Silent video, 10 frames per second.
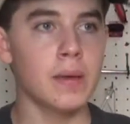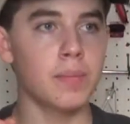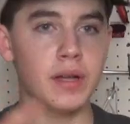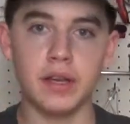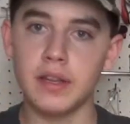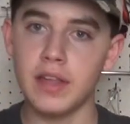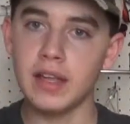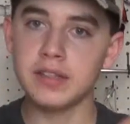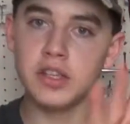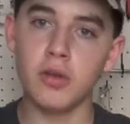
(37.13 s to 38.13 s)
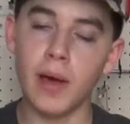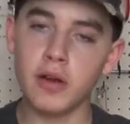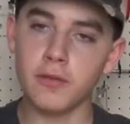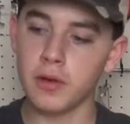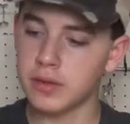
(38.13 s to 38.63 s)
but that's the new
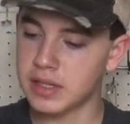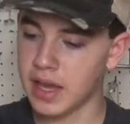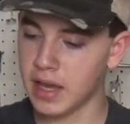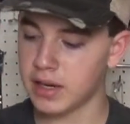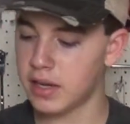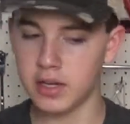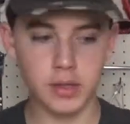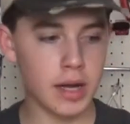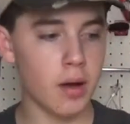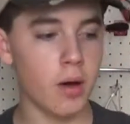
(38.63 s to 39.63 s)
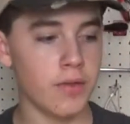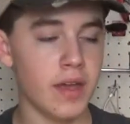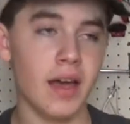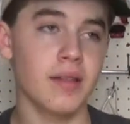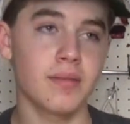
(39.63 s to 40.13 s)
microphone stand. So now
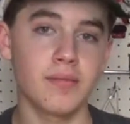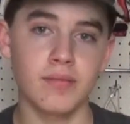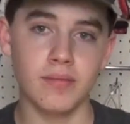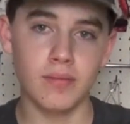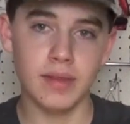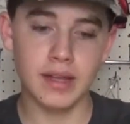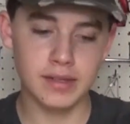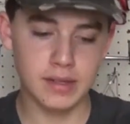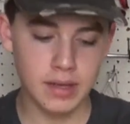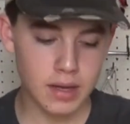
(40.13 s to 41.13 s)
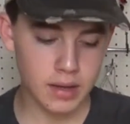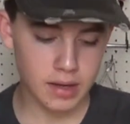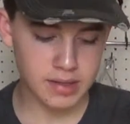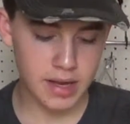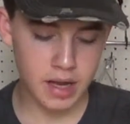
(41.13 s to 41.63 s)
that's
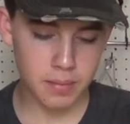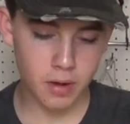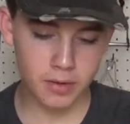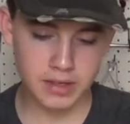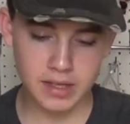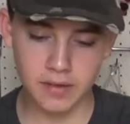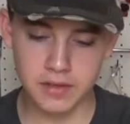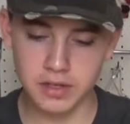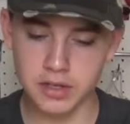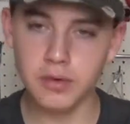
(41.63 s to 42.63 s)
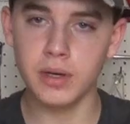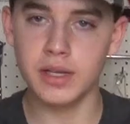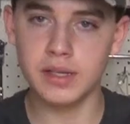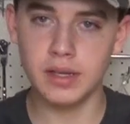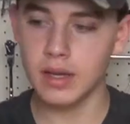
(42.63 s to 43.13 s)
a setup, all that's left to do
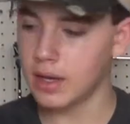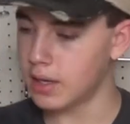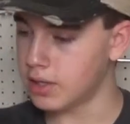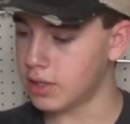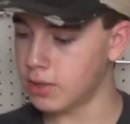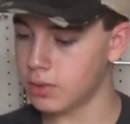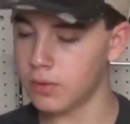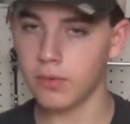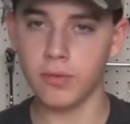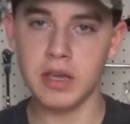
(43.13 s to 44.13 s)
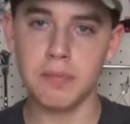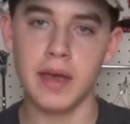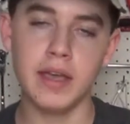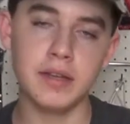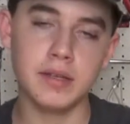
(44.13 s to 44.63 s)
is to
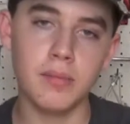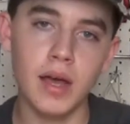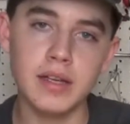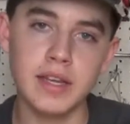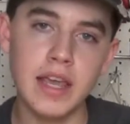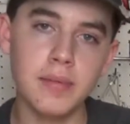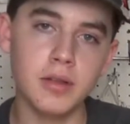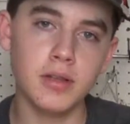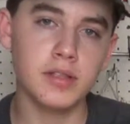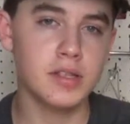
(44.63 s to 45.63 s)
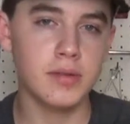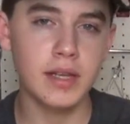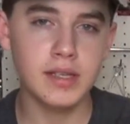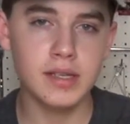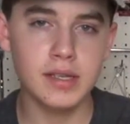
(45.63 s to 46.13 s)
repaint my table. So
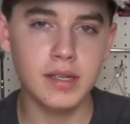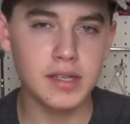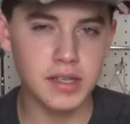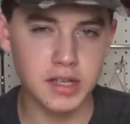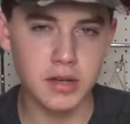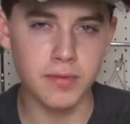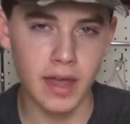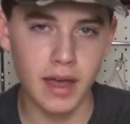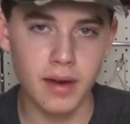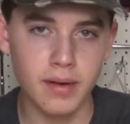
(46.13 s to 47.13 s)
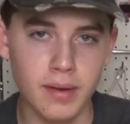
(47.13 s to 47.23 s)
let's do that.